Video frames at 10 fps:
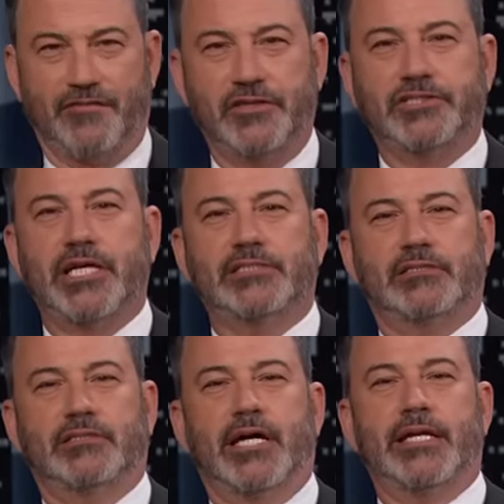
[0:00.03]
first
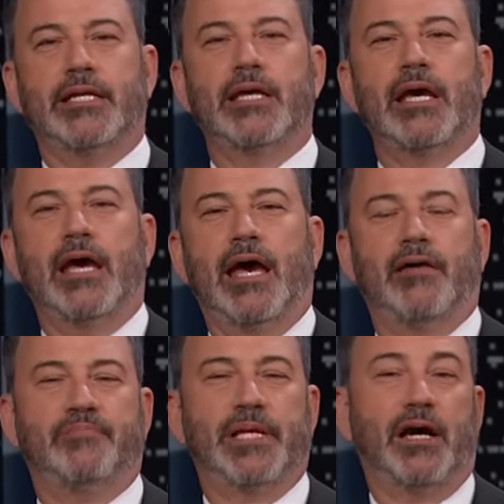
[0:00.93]
guests tonight
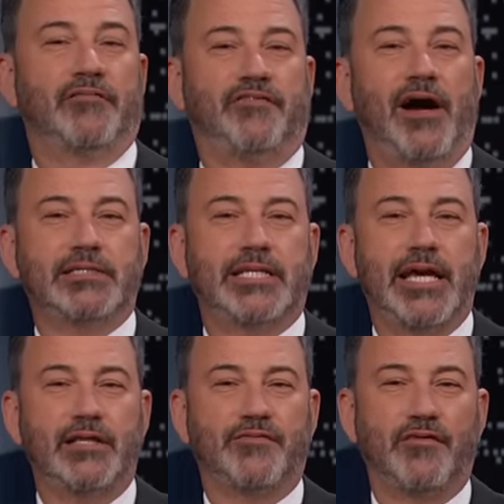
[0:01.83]
have been on Fox
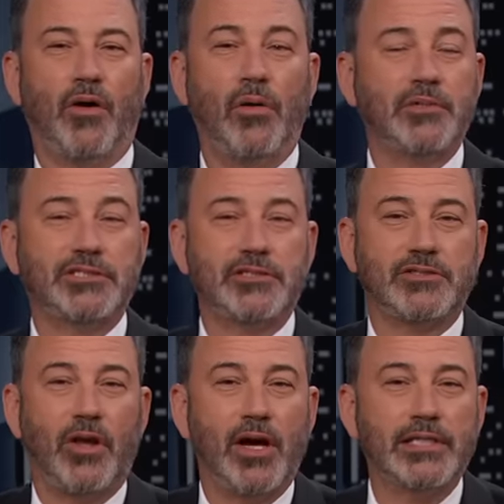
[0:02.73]
together for almost
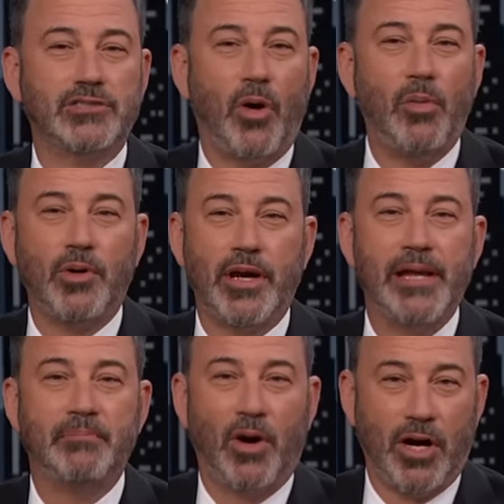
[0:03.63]
as long as Homer
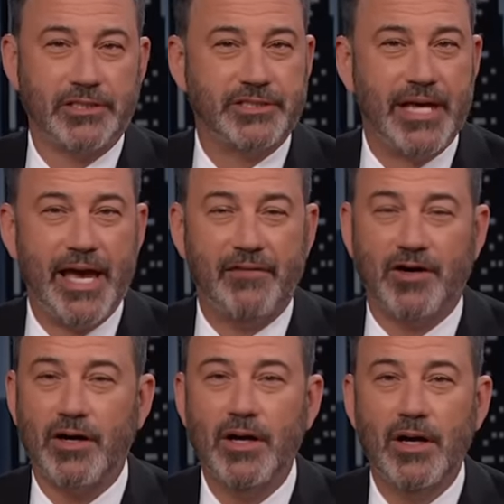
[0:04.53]
and Marge. They
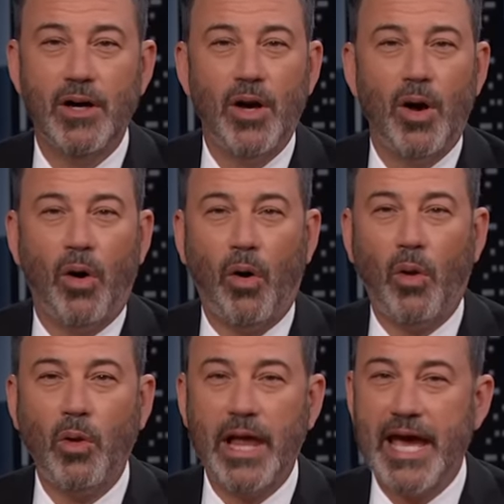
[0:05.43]
have a
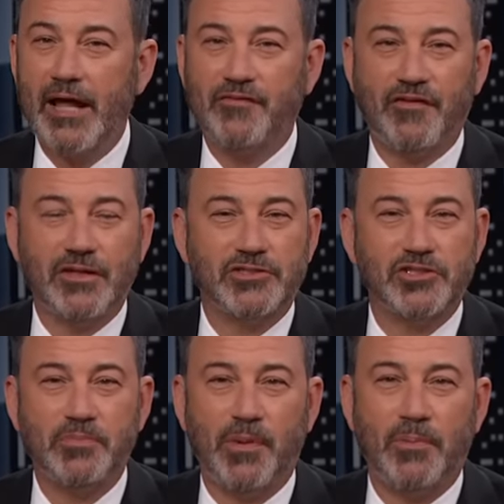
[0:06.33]
whole handful
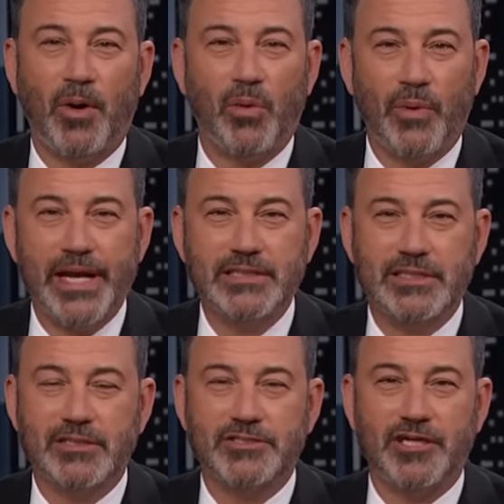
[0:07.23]
of Super Bowl
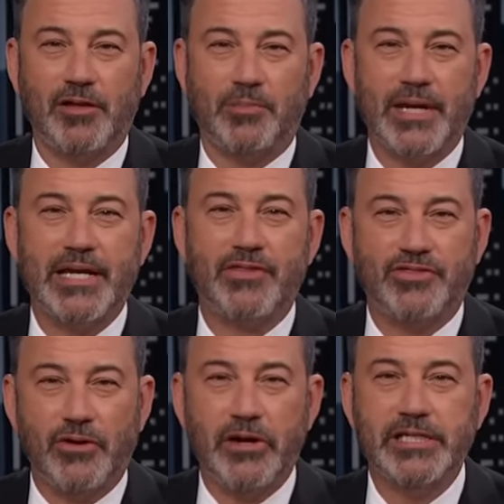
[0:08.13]
rings and are celebrating
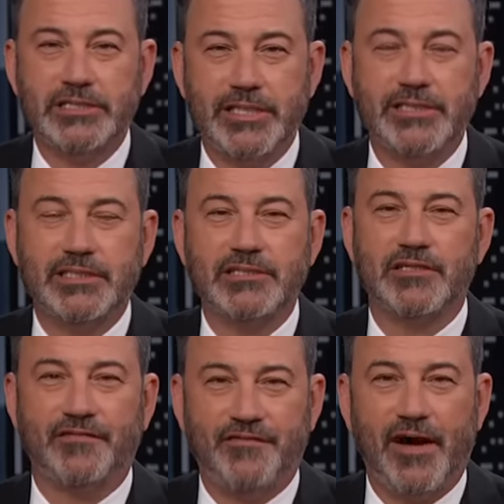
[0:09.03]
30
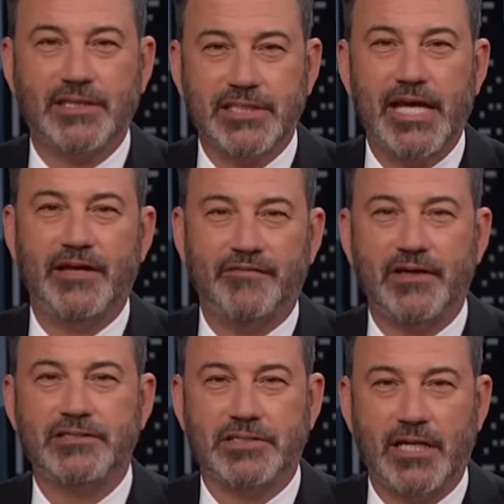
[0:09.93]
seasons of Fox
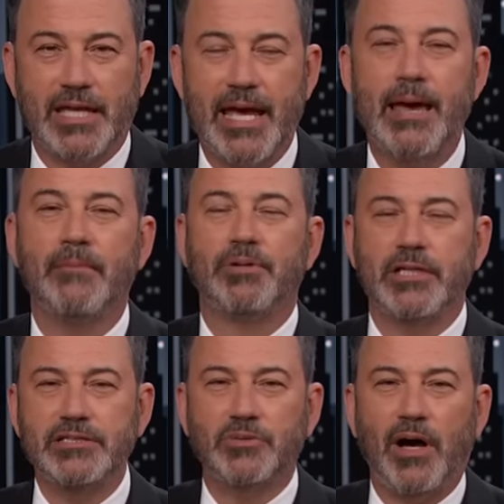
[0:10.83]
NFL Sunday.
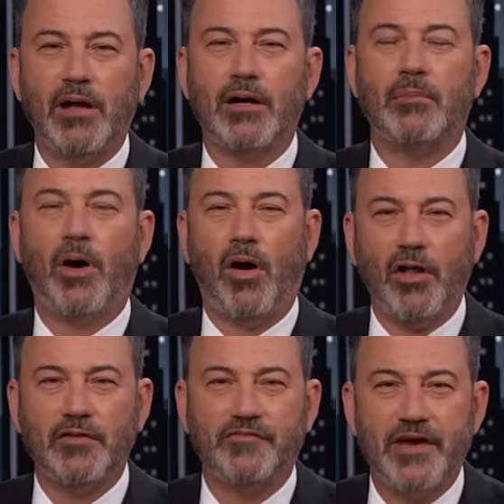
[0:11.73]
Please welcome
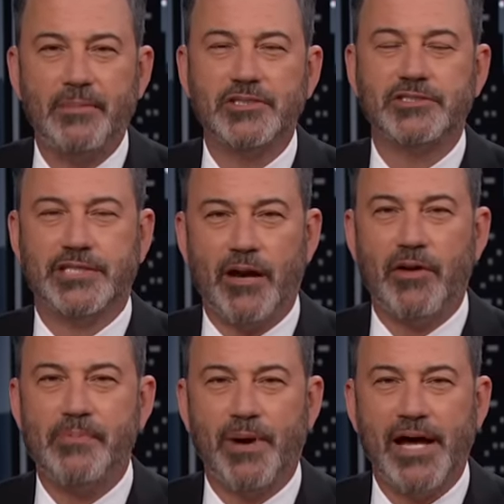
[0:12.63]
Hall of Famers
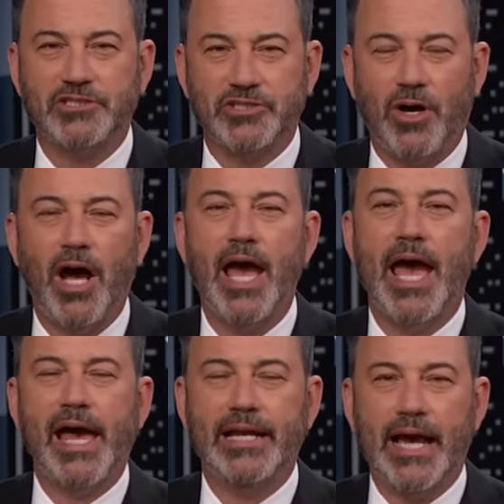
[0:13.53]
Terry Bradshaw
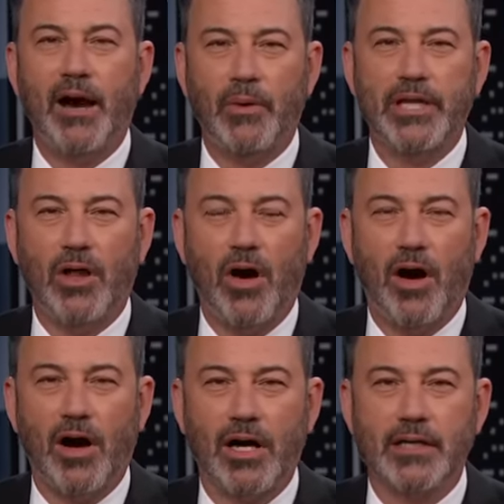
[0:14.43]
and Howie Long.